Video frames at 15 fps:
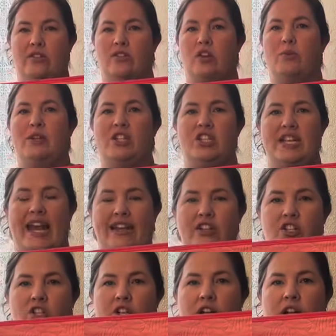so much
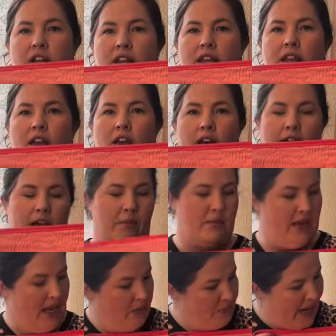texture
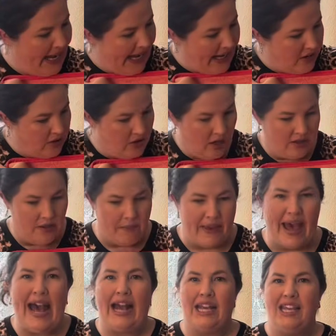and pattern on the
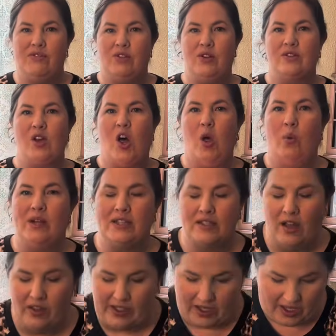back, even though it's all one
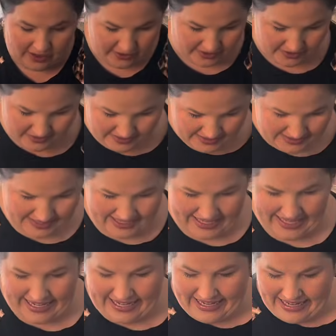solid color. And